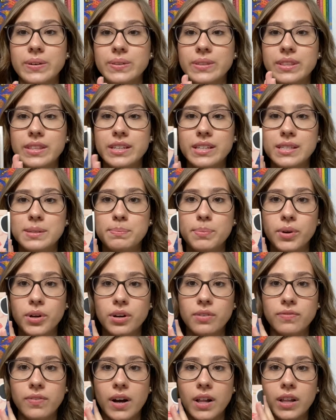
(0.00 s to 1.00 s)
this
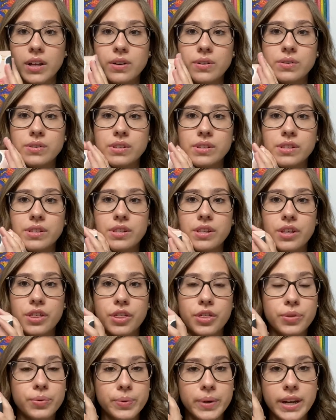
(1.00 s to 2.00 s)
book follows the
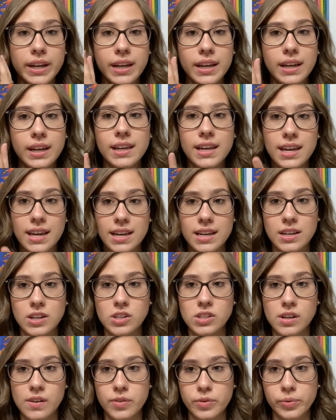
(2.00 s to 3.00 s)
3
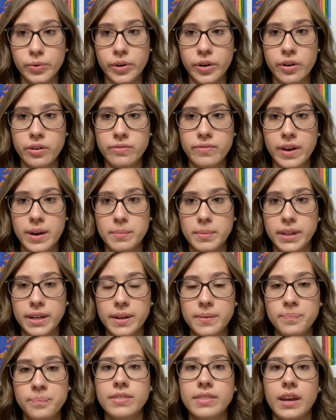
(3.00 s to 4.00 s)
kids of the royal
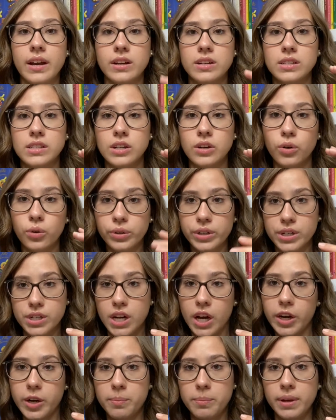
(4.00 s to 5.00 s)
family. There's an oldest
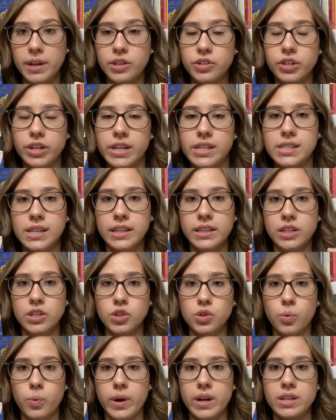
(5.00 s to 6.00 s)
daughter, Beatrice, and then
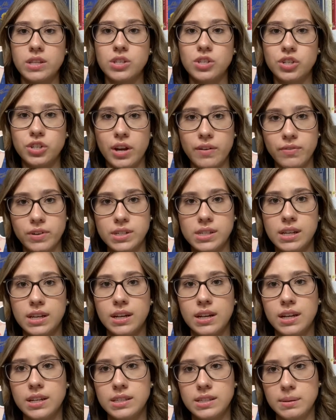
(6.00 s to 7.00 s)
twins,
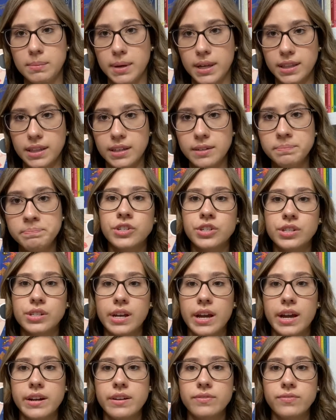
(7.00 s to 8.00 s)
Jefferson and Samantha. Just
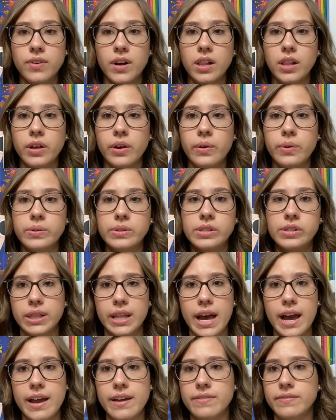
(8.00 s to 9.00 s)
kind of follows
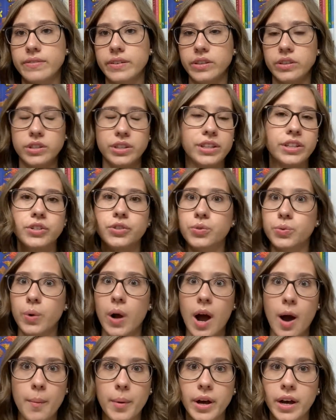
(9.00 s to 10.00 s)
life and the
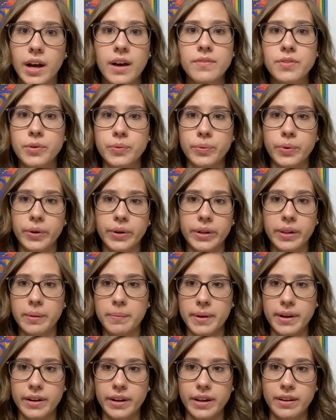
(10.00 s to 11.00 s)
drama of the royal
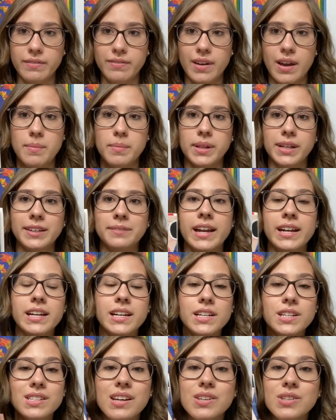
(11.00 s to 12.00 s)
American family. It
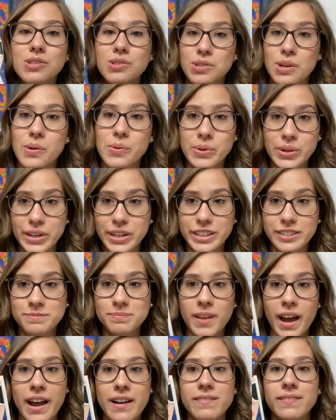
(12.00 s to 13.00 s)
is so good.
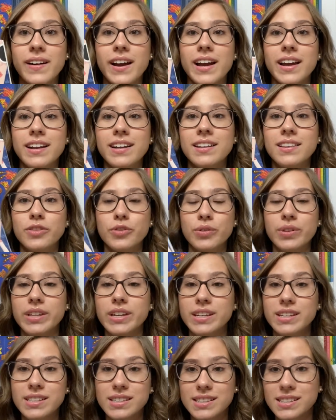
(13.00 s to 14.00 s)
I read through
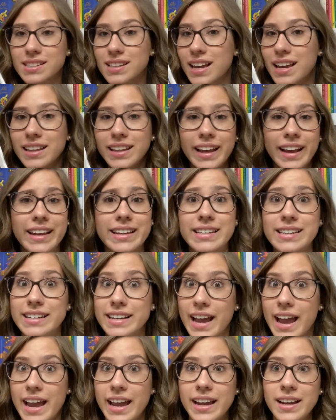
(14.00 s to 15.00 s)
this in like a
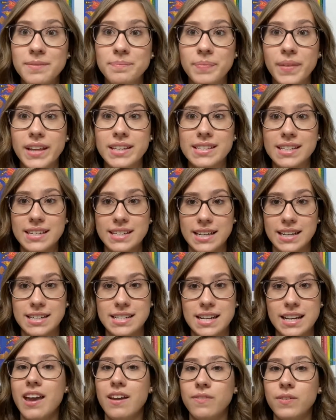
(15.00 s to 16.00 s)
day. It's
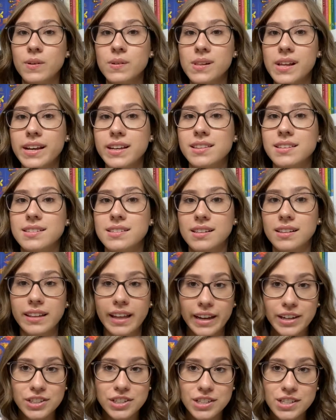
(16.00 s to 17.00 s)
addicting. If you like the
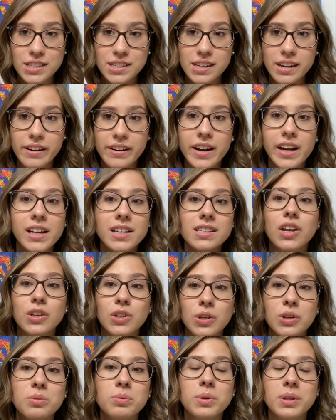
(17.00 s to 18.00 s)
Selection series,
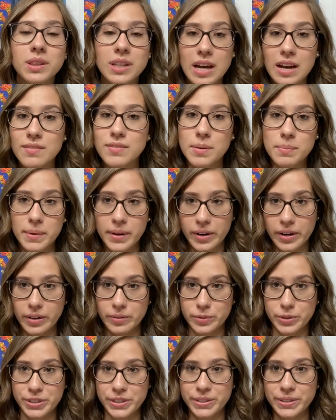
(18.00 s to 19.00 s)
you will love American
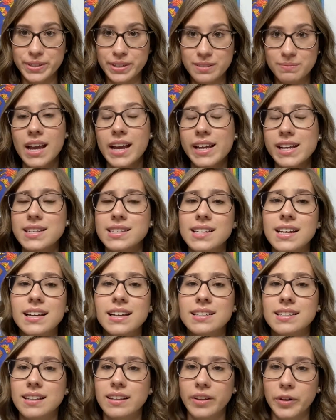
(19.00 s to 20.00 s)
Royals. Like I said,
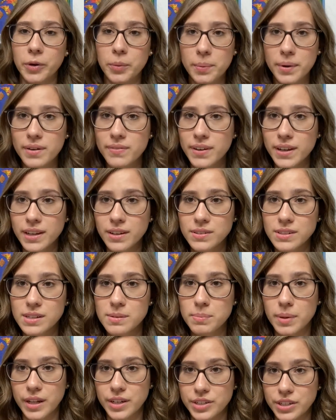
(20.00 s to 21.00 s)
it's a little bit of a guilty
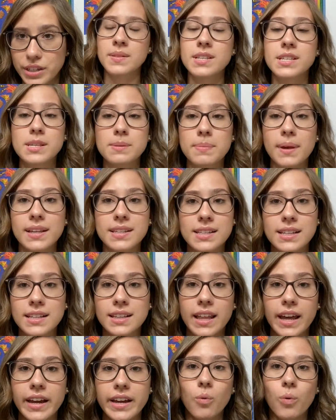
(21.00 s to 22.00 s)
pleasure pleasure. This is basically
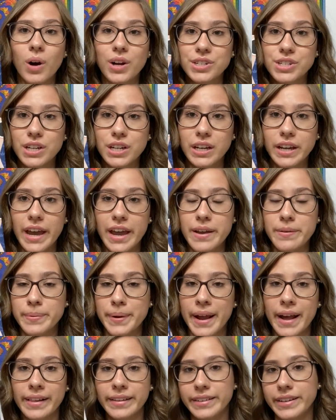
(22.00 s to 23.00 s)
like watching a
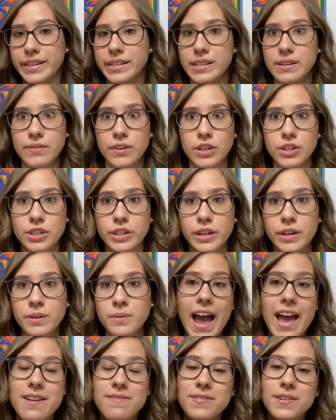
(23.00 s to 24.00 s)
reality TV show.
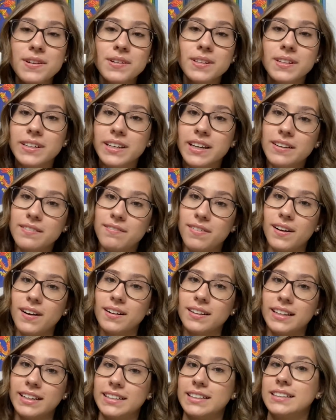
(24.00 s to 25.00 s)
If you're looking for
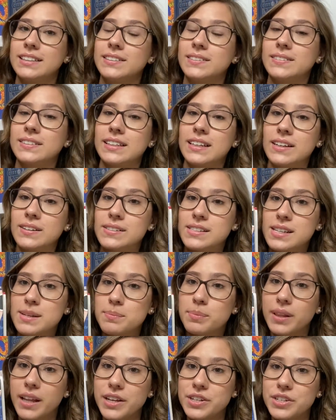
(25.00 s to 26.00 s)
like a little guilty
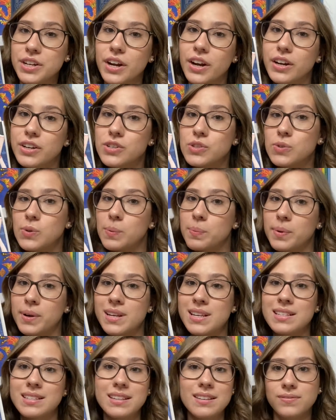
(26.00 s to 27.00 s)
pleasure, super
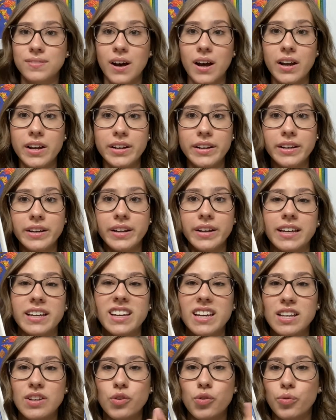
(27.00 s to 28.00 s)
easy, fun, like
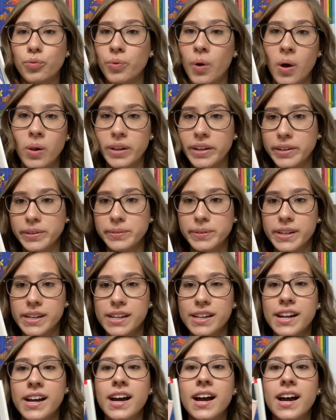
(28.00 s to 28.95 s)
enthralling read,